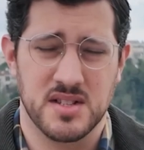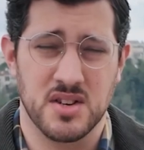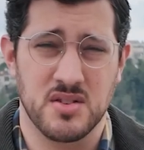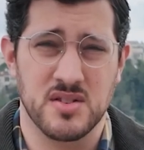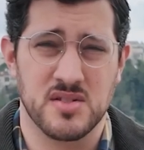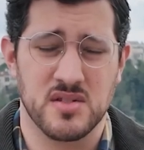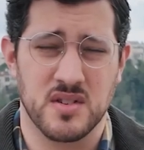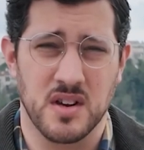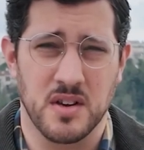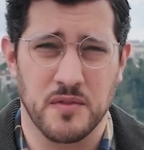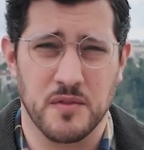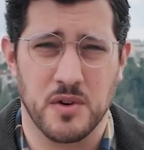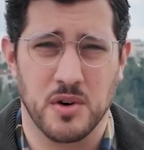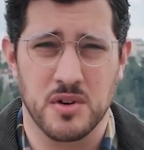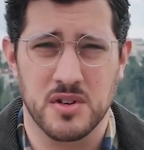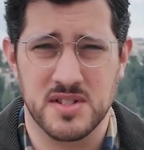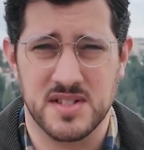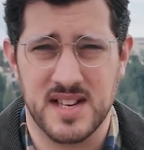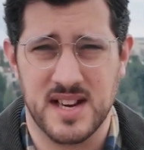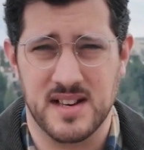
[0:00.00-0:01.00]
So Israel, of
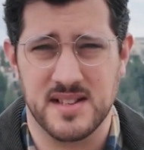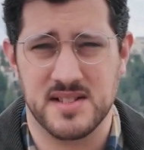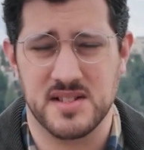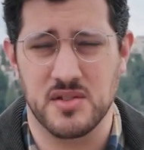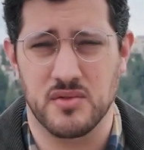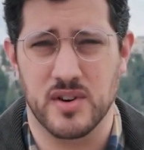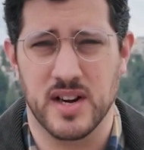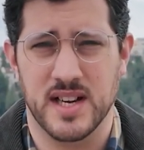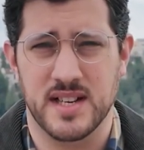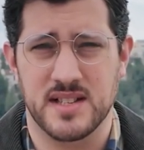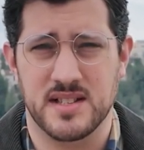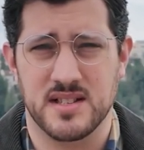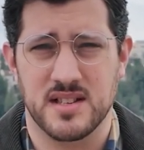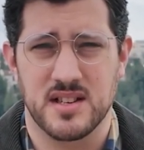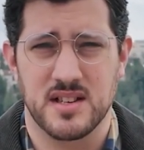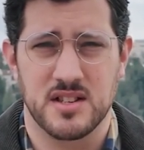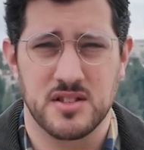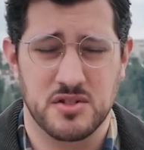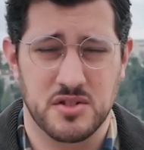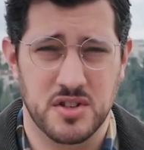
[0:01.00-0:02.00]
course, has the right
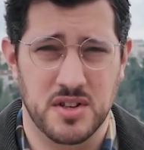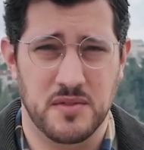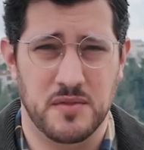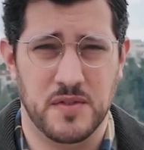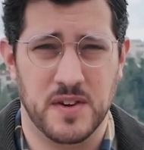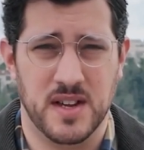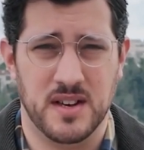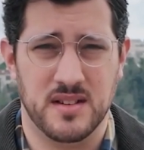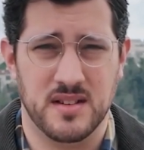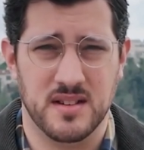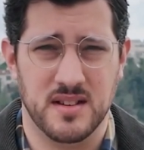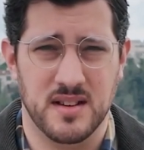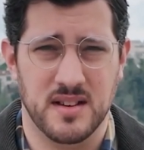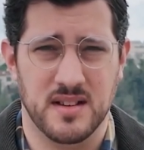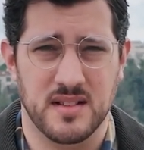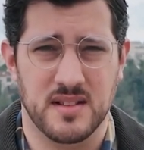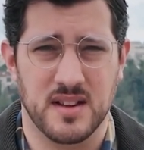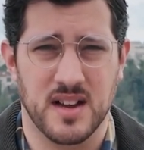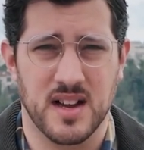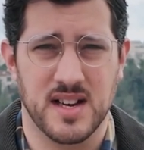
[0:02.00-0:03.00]
to defend
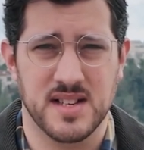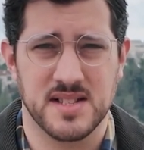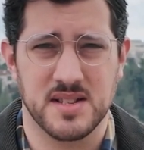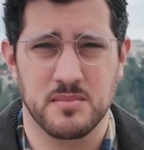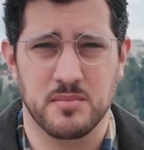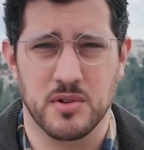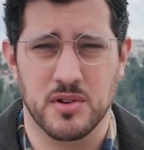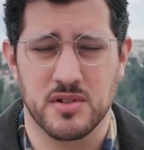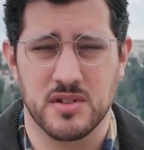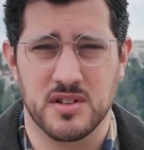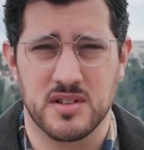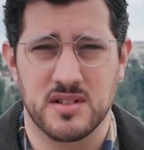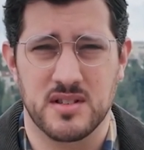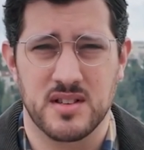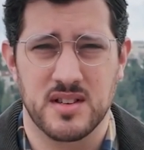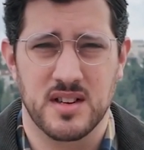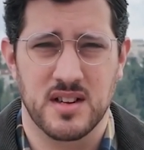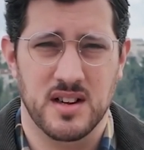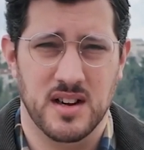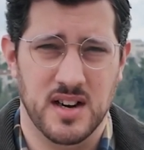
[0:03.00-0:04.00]
the Gaza
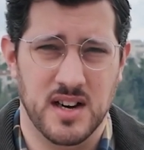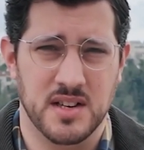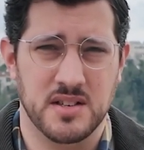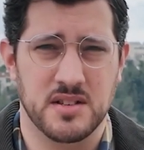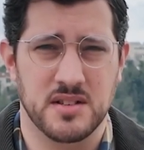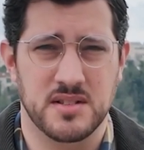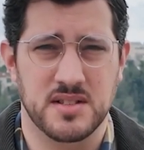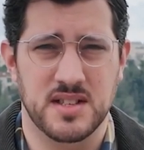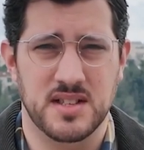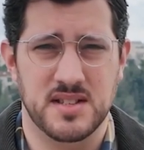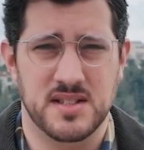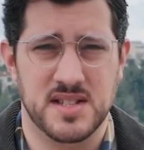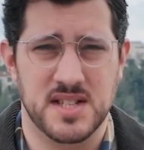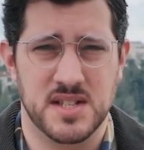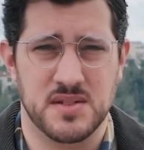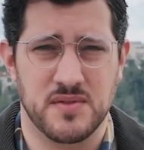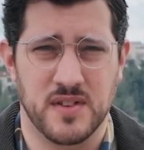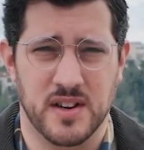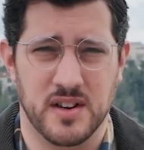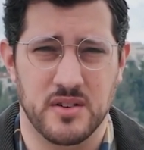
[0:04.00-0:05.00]
border under the
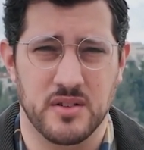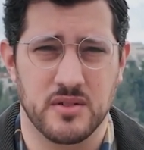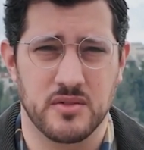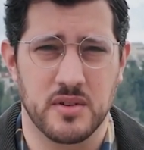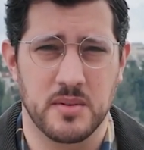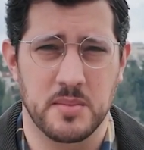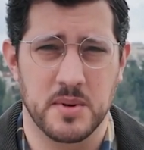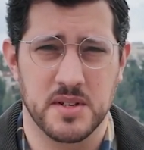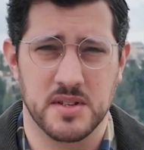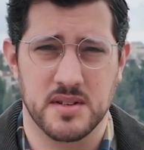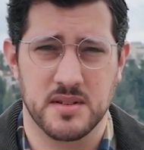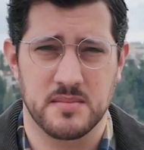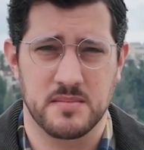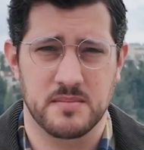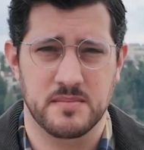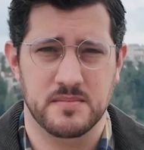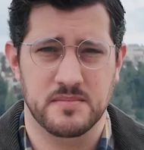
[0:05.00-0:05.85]
ceasefire agreement.